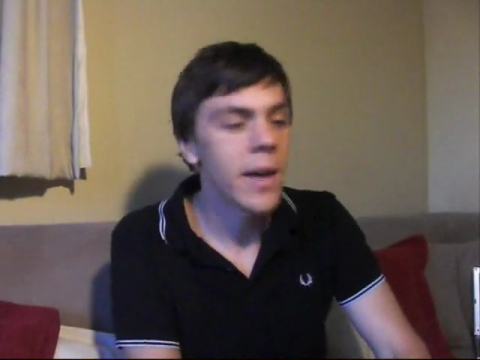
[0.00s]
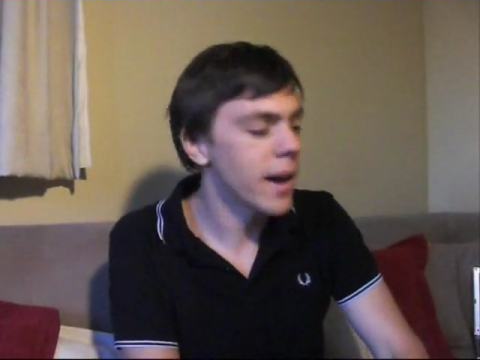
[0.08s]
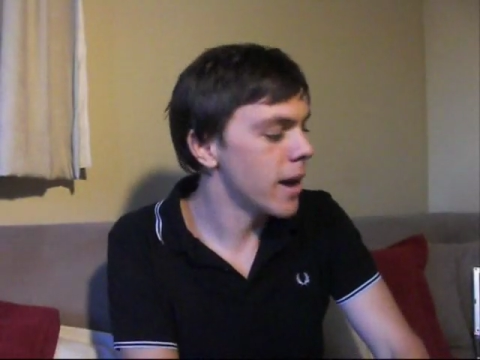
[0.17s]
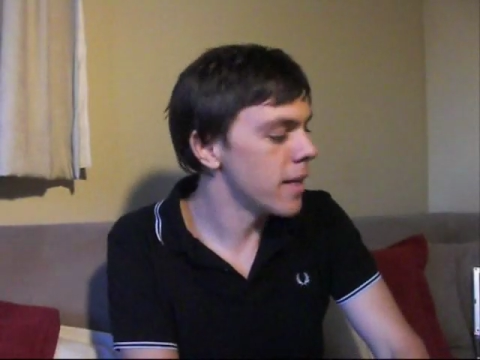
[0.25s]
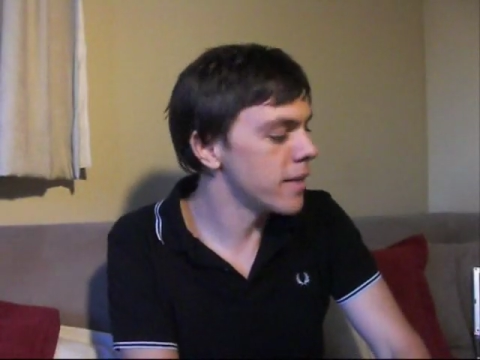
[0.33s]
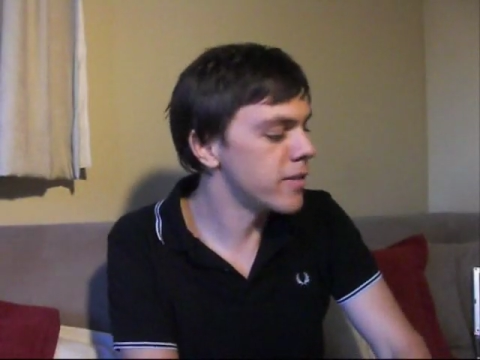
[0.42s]

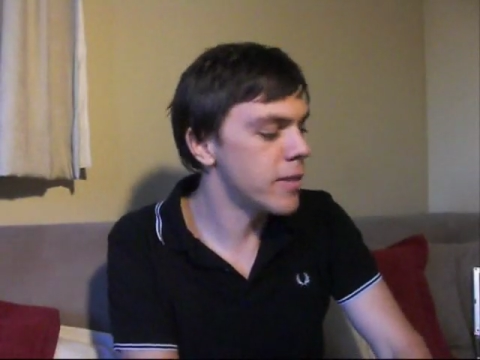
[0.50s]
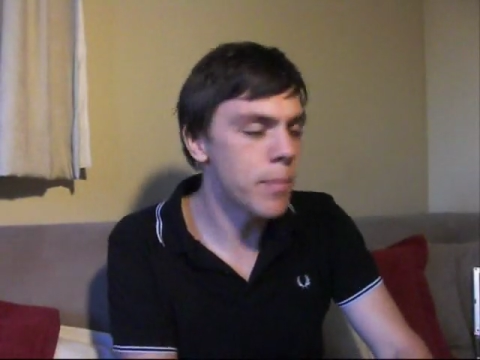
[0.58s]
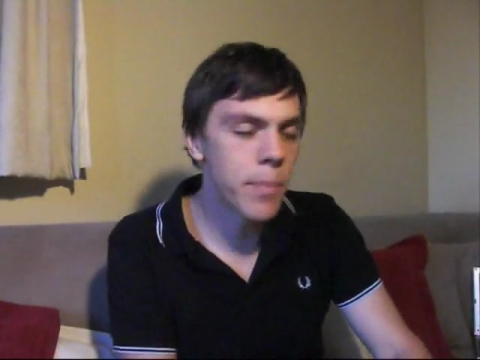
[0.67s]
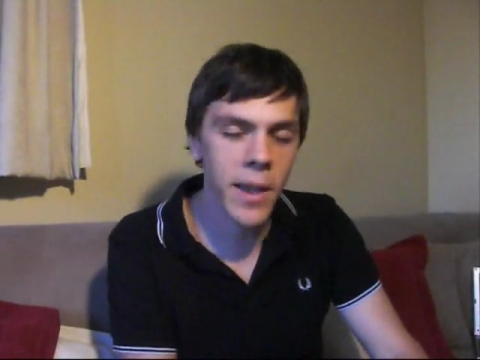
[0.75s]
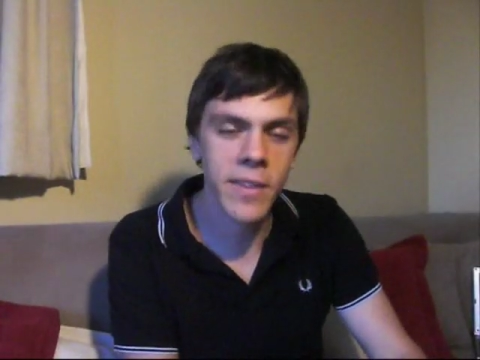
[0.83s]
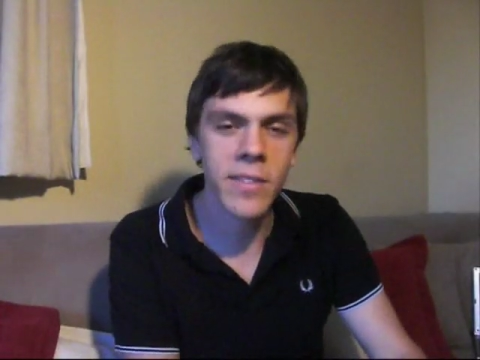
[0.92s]
It's the
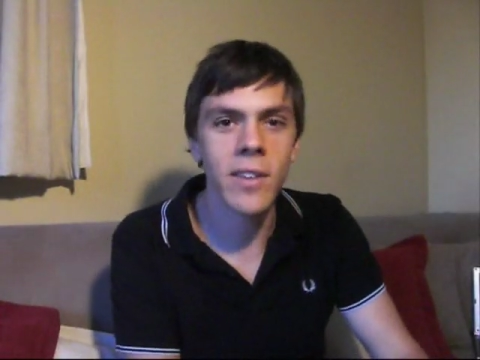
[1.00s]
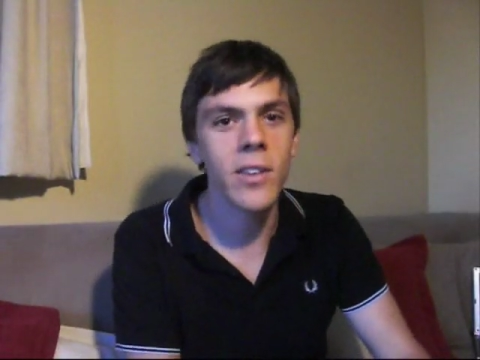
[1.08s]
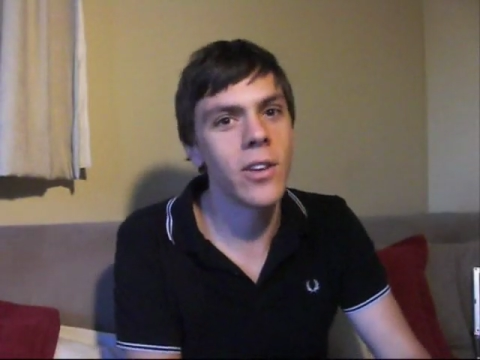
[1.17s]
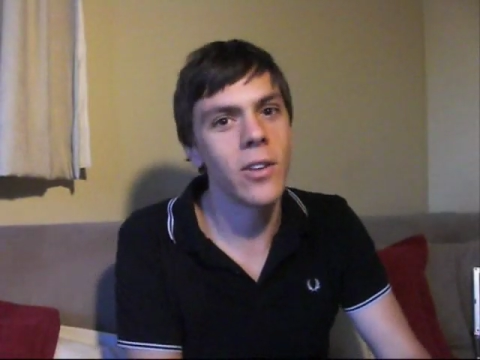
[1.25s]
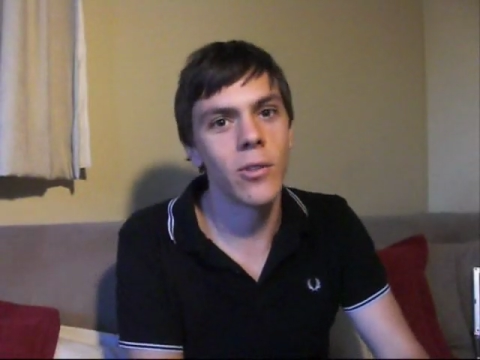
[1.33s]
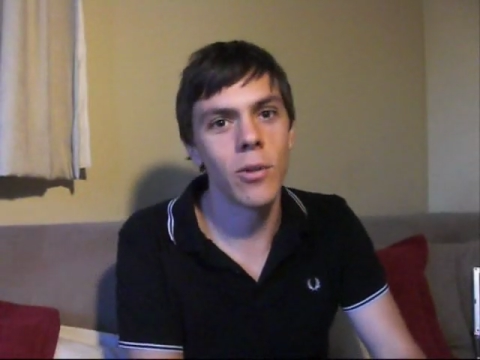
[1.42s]
best thing
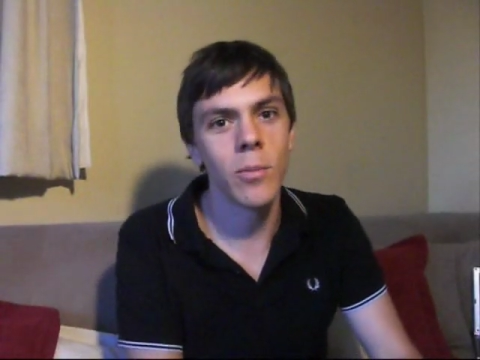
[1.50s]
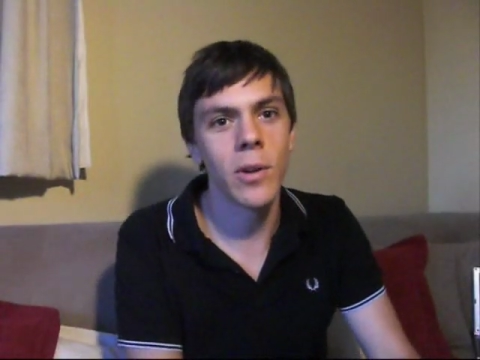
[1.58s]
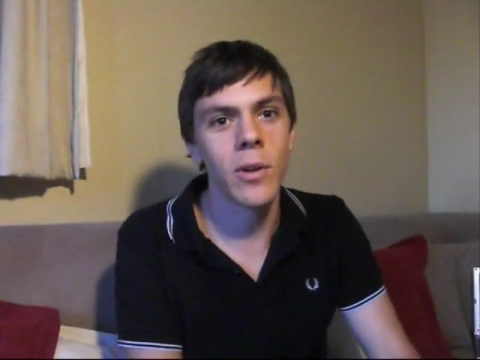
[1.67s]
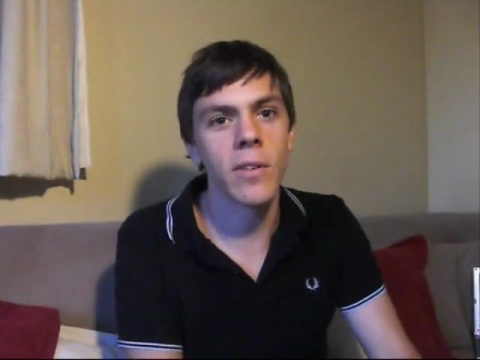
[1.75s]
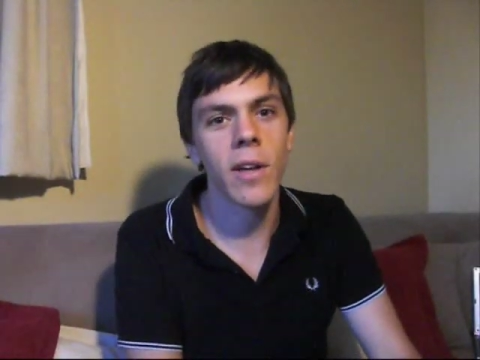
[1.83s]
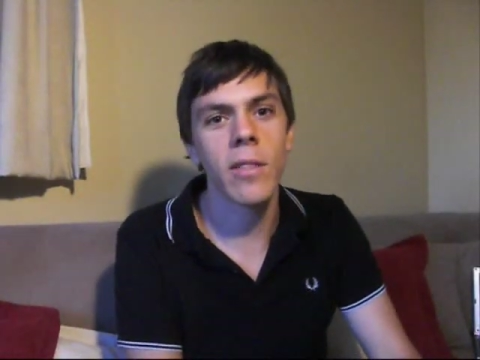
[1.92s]
you can do,
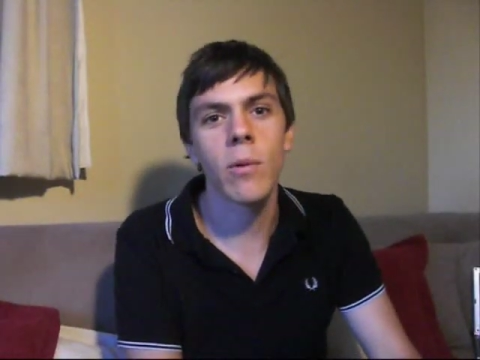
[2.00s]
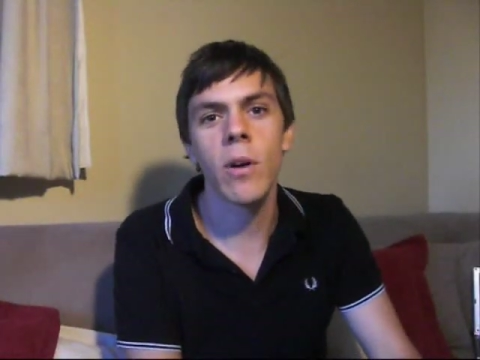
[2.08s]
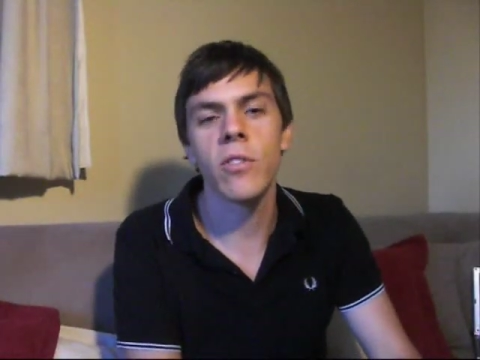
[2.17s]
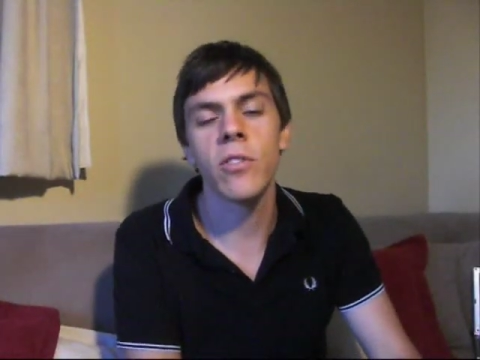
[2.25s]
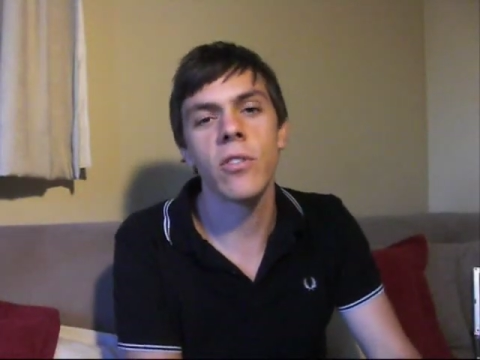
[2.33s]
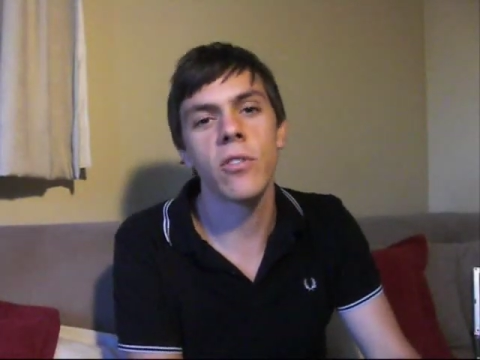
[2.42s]
because
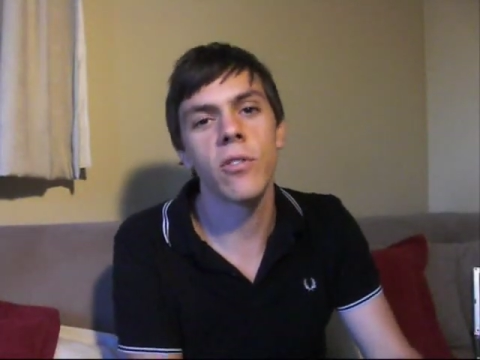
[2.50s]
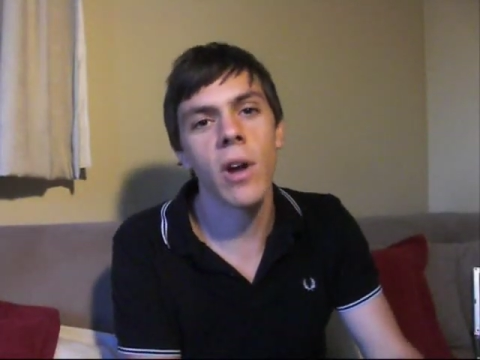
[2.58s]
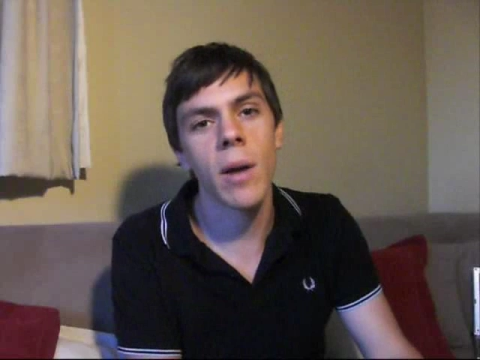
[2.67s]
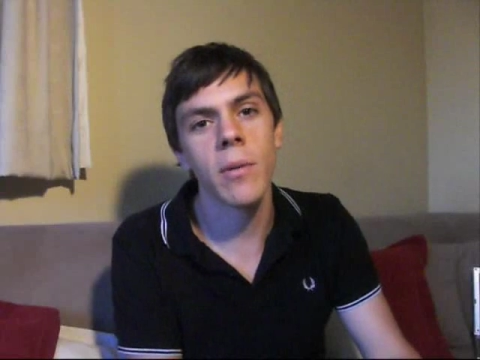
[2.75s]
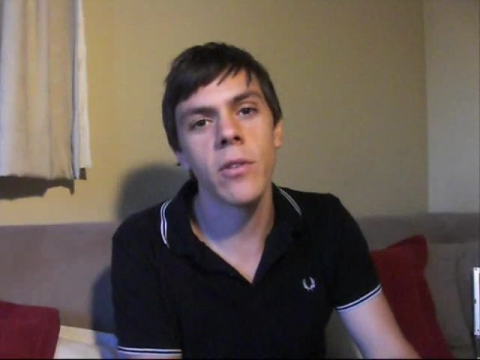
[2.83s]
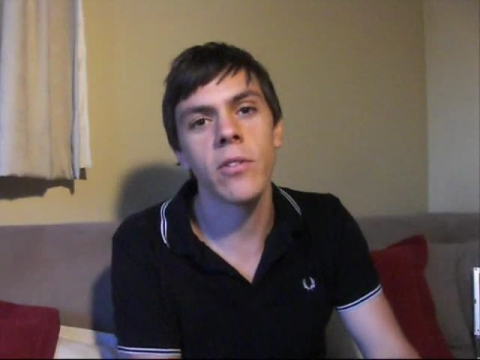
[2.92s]
otherwise you're just
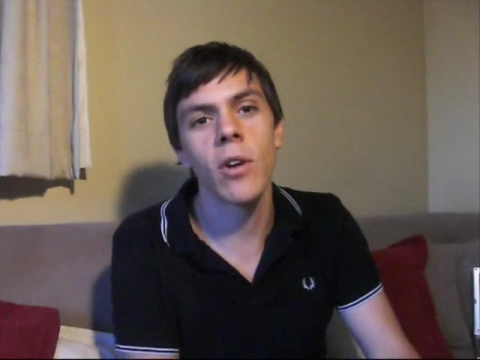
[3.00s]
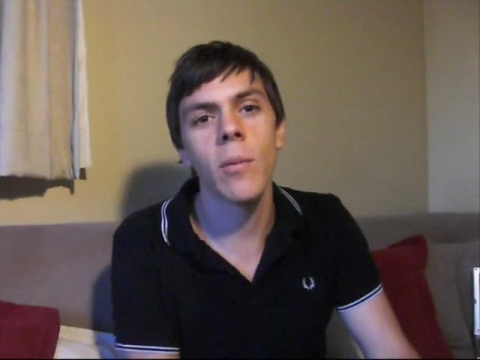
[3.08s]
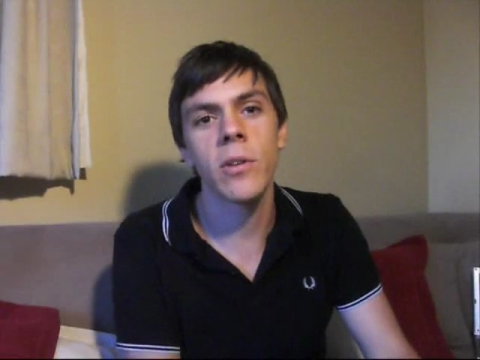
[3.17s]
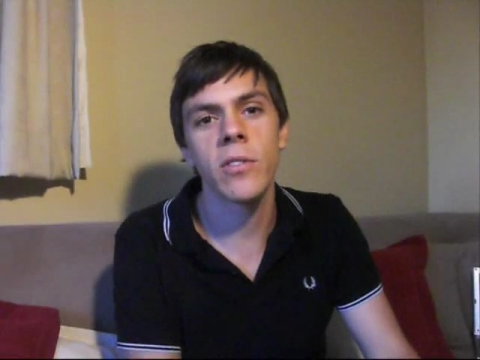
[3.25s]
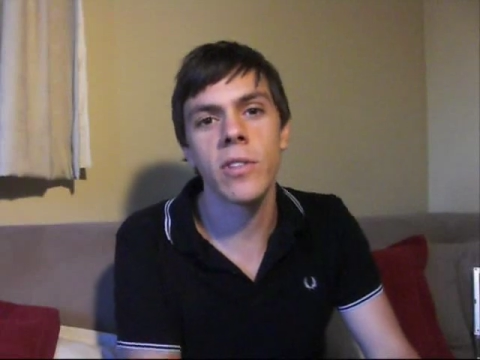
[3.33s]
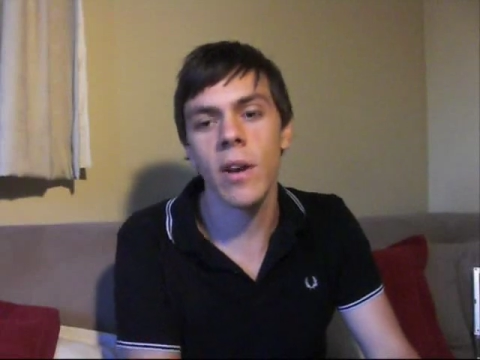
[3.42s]
grabbing so
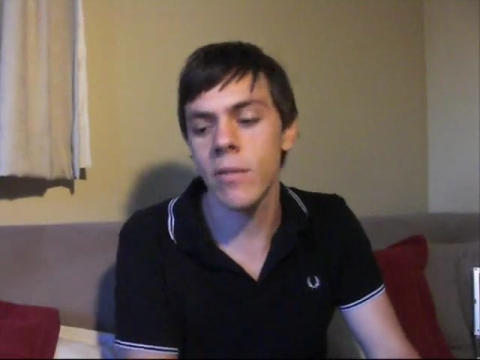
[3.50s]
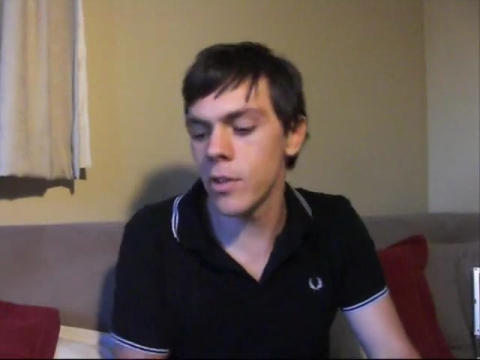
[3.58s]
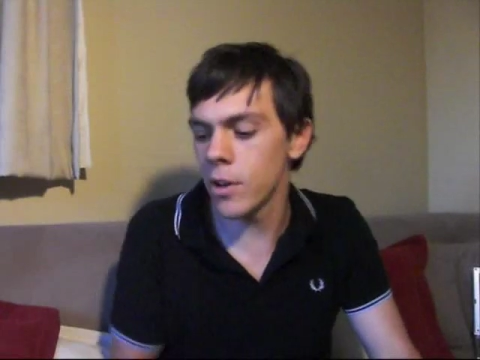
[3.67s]
much stuff.